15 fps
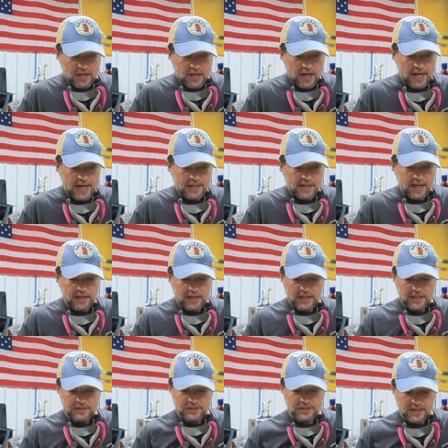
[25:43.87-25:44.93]
And at
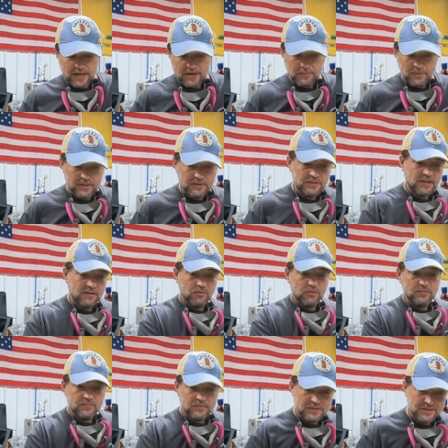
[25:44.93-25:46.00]
each step and several
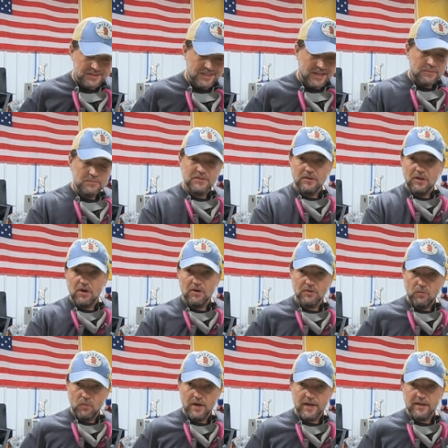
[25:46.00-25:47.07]
steps along the
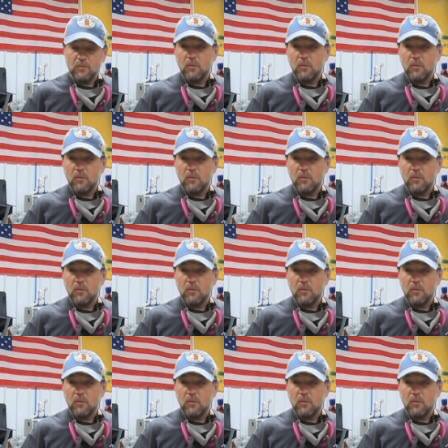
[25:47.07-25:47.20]
way,